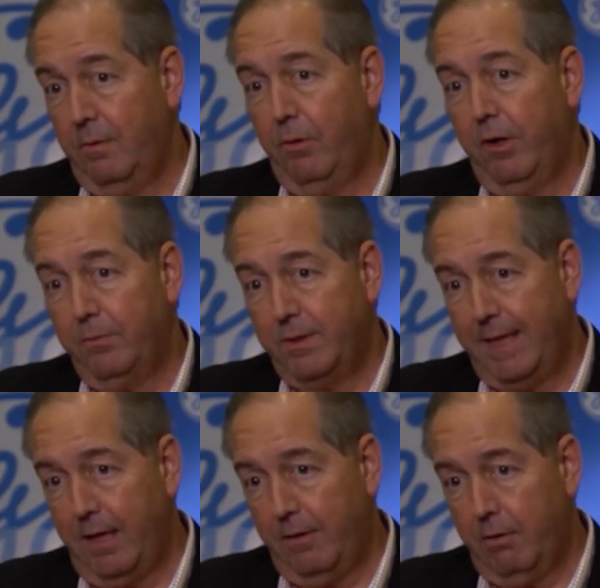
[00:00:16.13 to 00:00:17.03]
to bring them
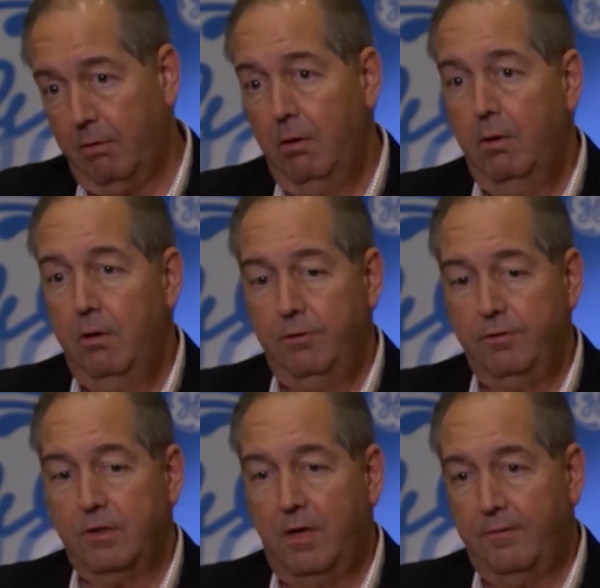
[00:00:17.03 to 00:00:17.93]
together to
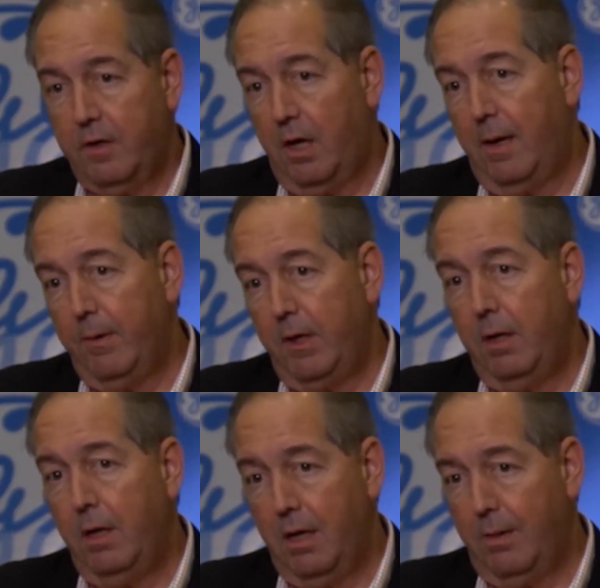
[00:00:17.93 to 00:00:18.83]
solve common
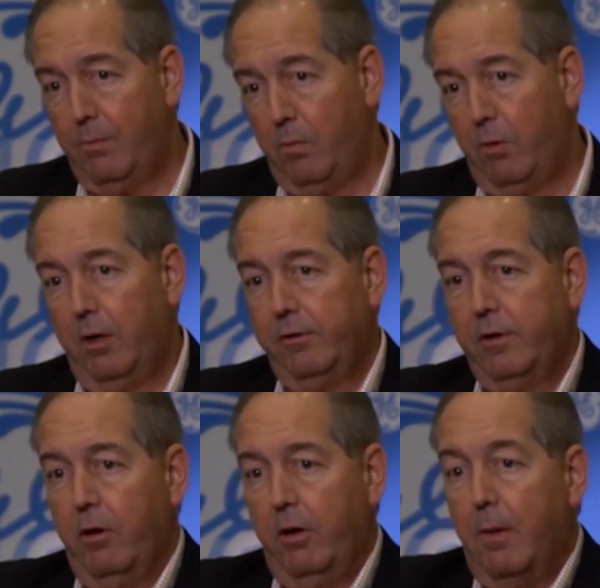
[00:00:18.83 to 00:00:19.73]

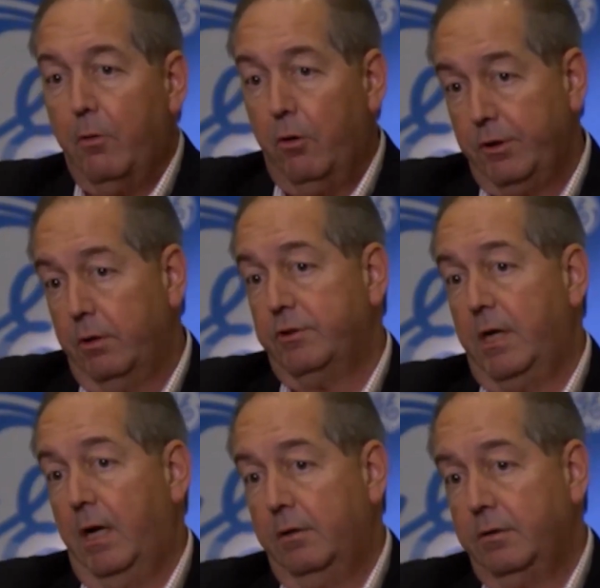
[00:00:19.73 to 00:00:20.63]
non-proprietary operational
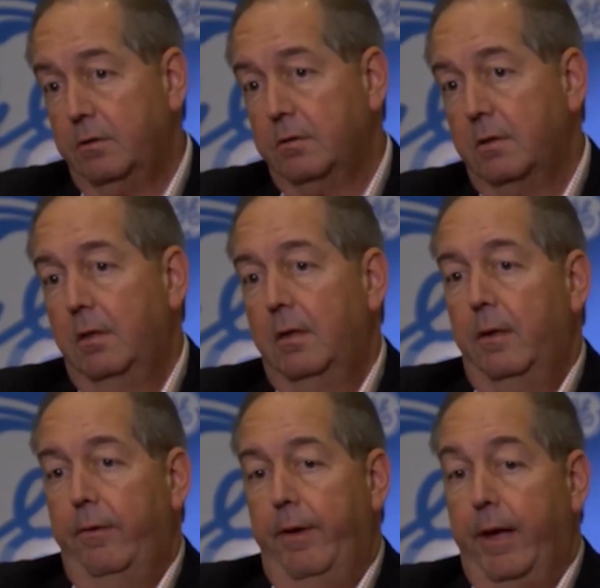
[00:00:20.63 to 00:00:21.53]
challenges
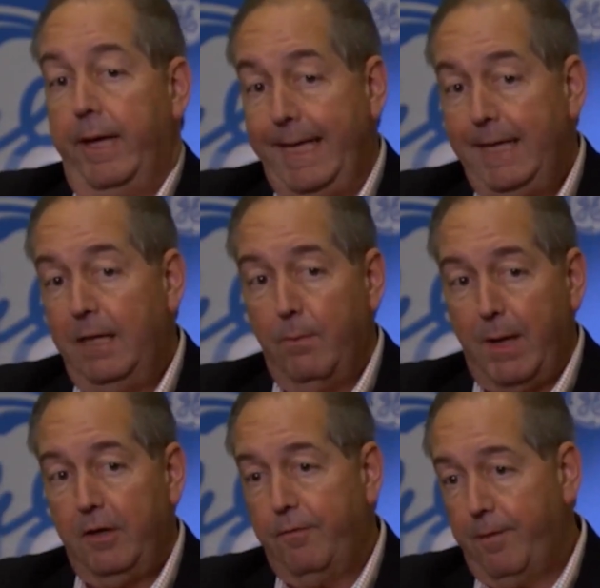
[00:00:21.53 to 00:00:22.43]
uh, in the
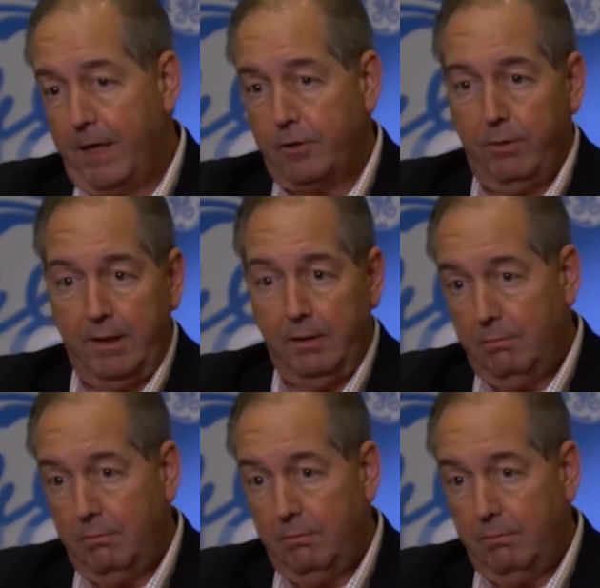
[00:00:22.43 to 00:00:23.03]
manufacturing